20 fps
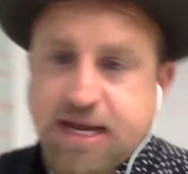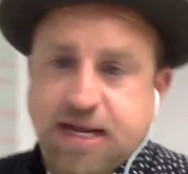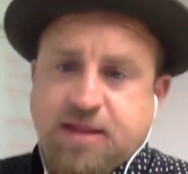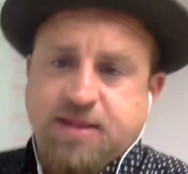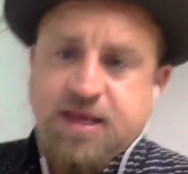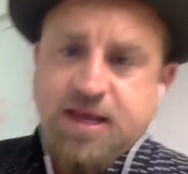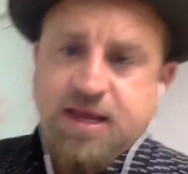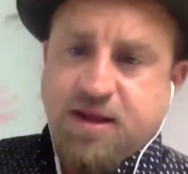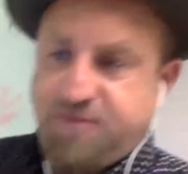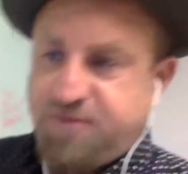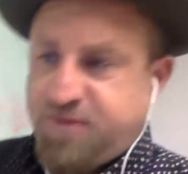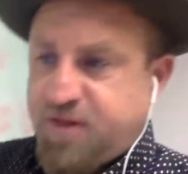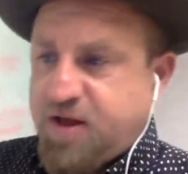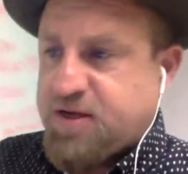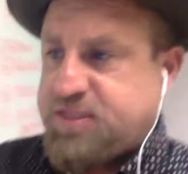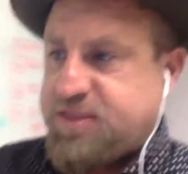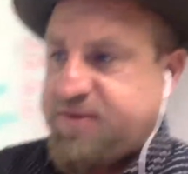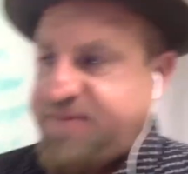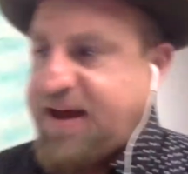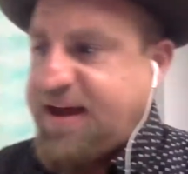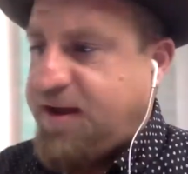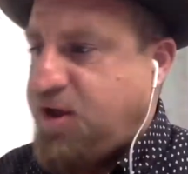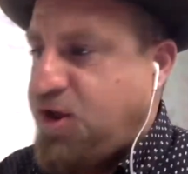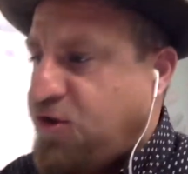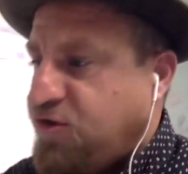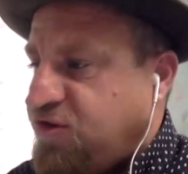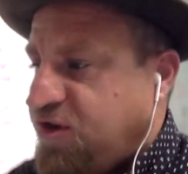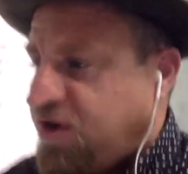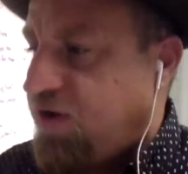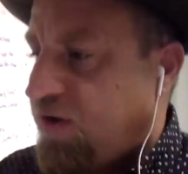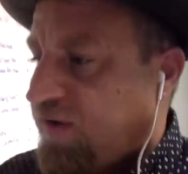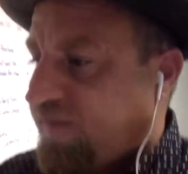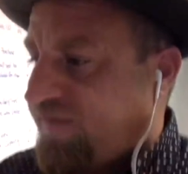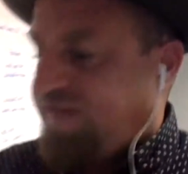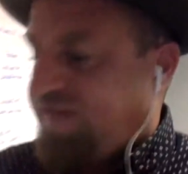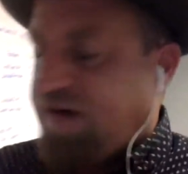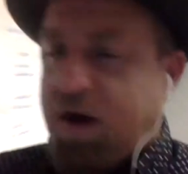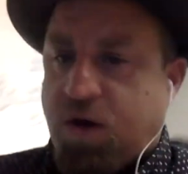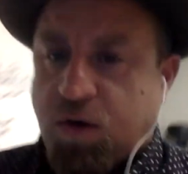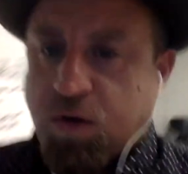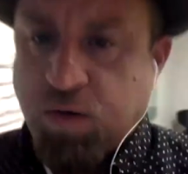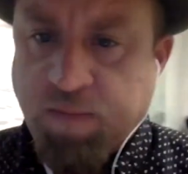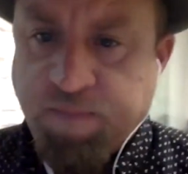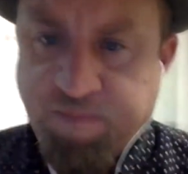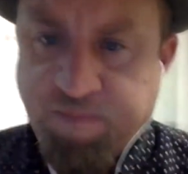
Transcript: to the influx of using your phone,